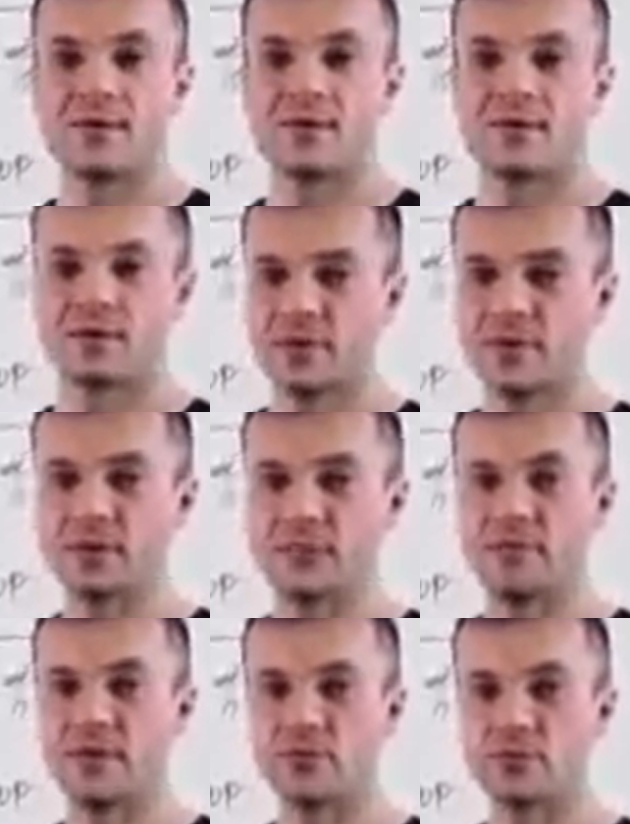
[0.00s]
You think he's going to
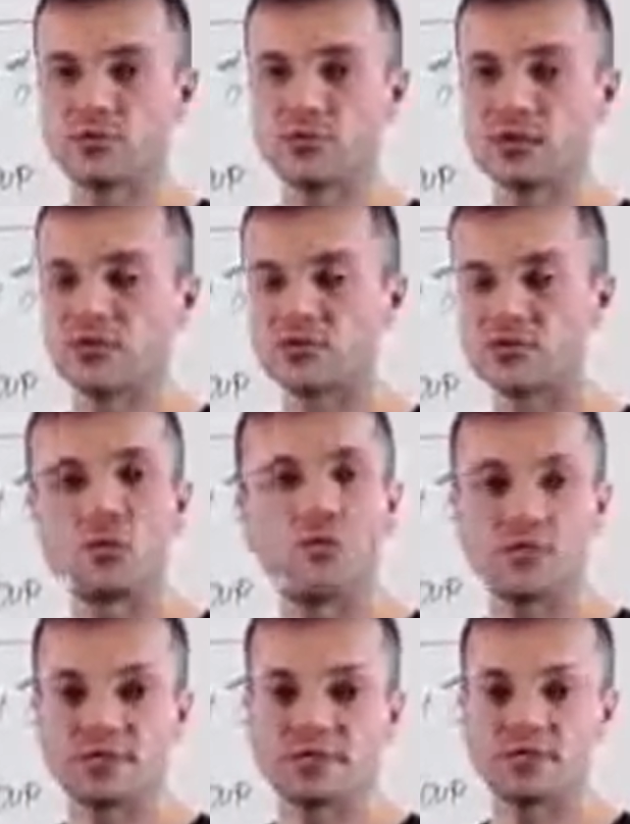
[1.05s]
be able to do that? Super
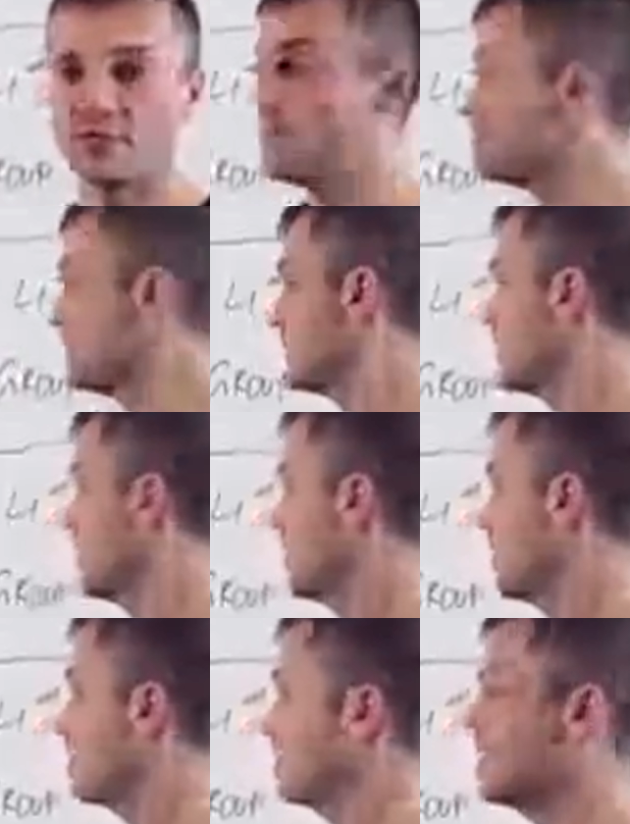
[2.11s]
easy, right?
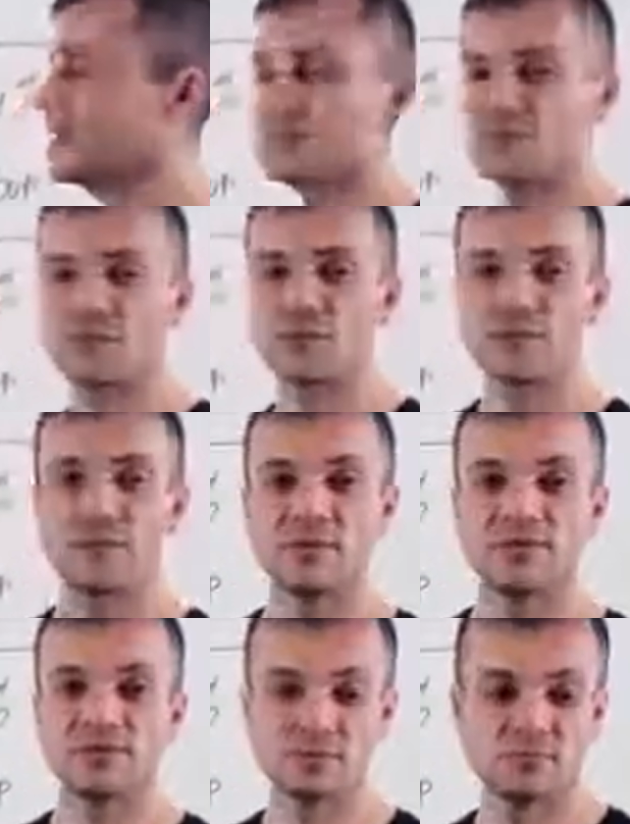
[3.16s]
Now he gets his first
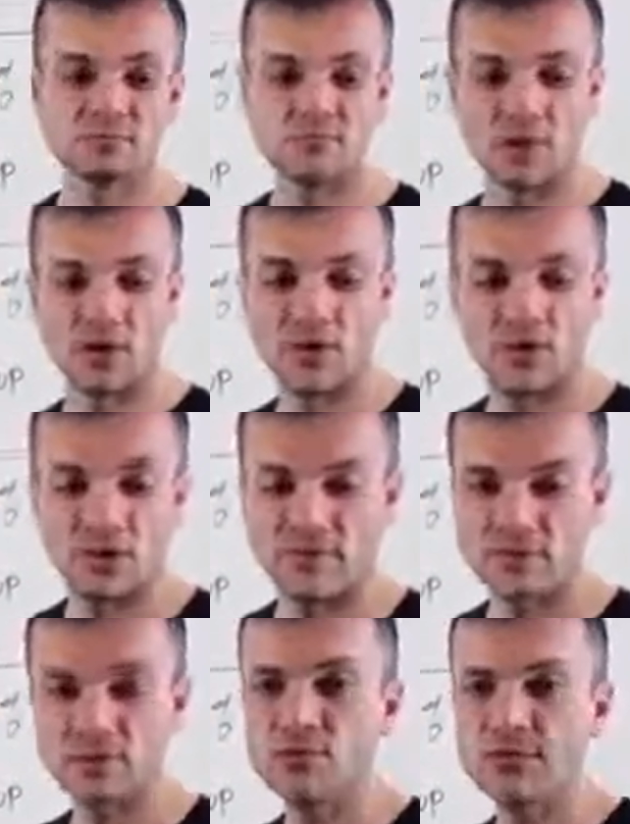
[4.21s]
commissions. You know, if it's
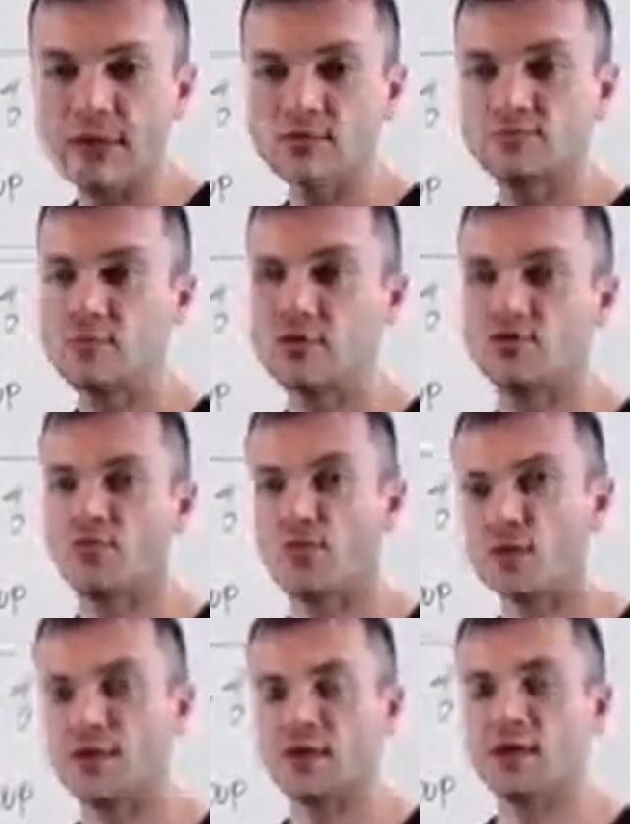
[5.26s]
$2,000 or
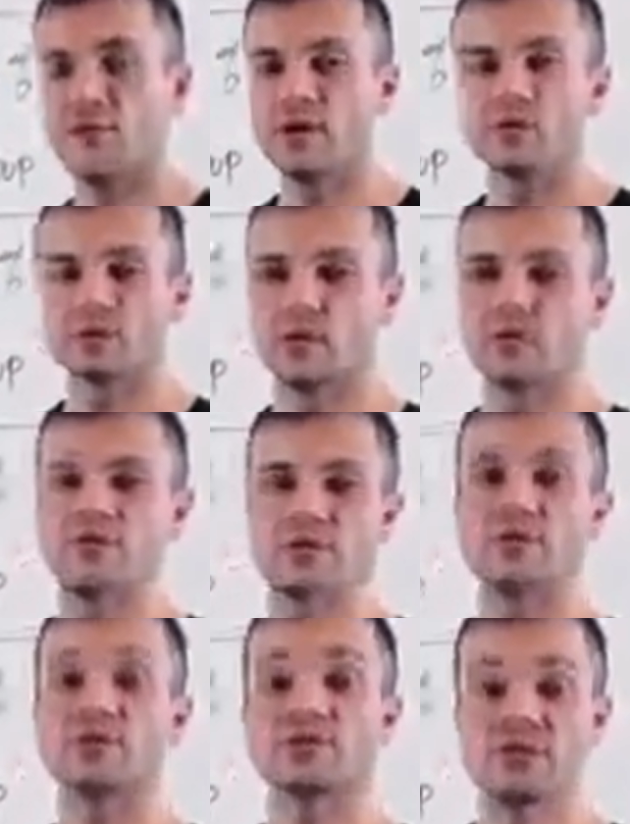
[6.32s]
$4,800 or whatever the
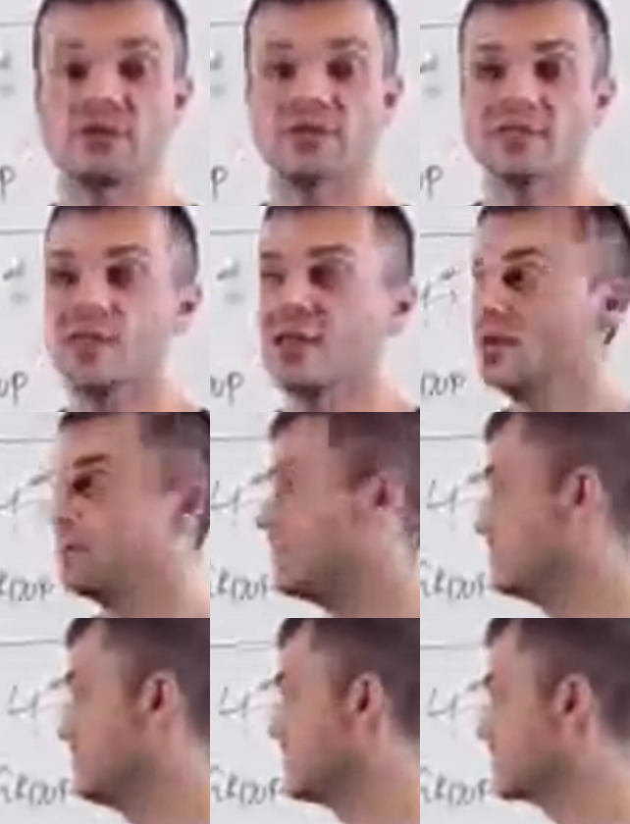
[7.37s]
commission is.
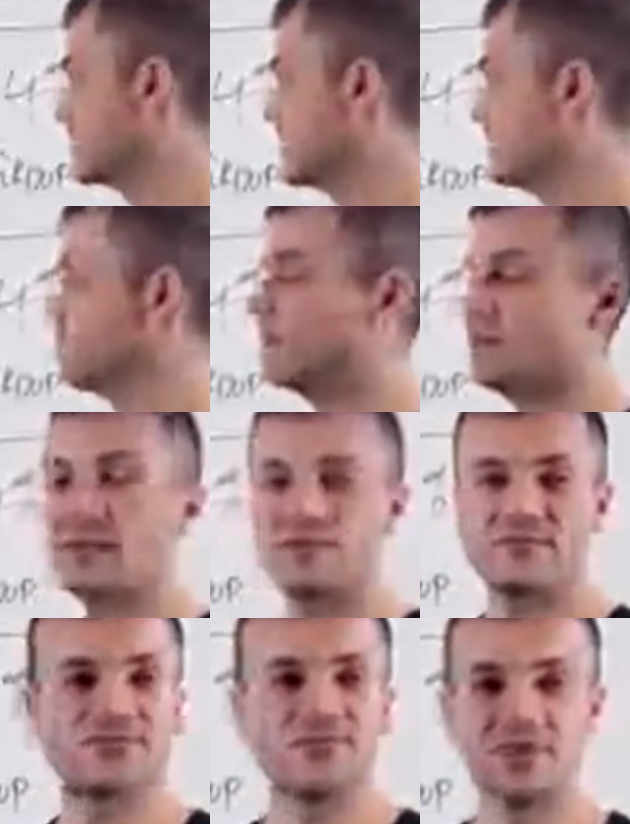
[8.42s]
But you know, let's say he made
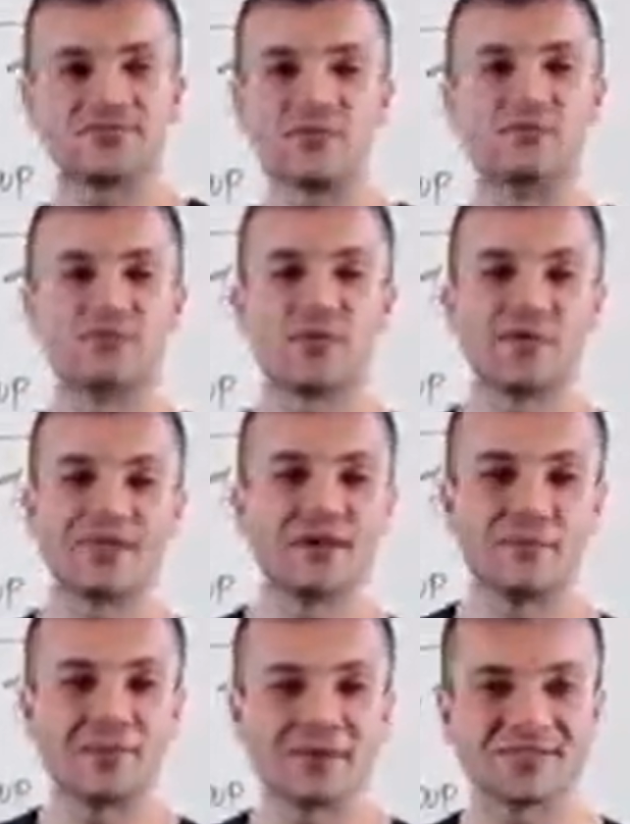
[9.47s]
his first
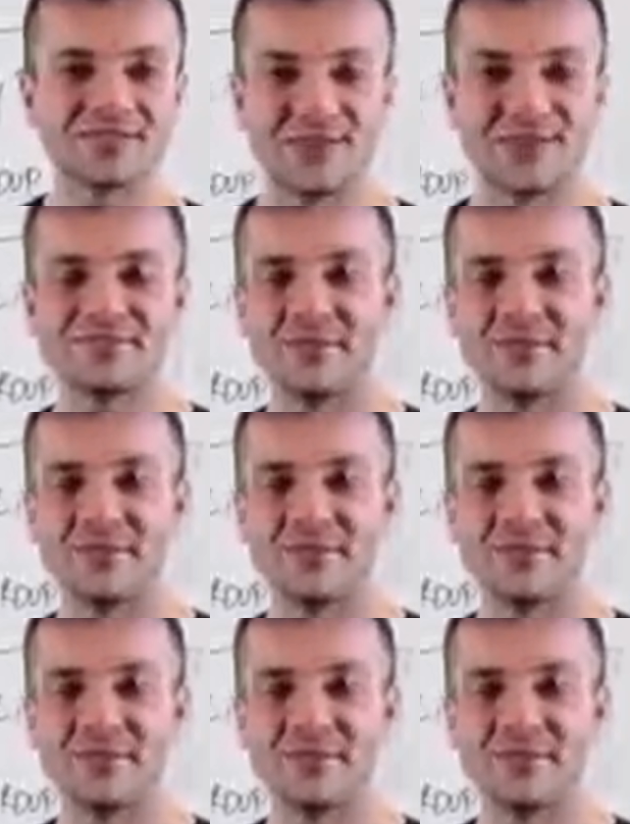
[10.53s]
$4,800, right?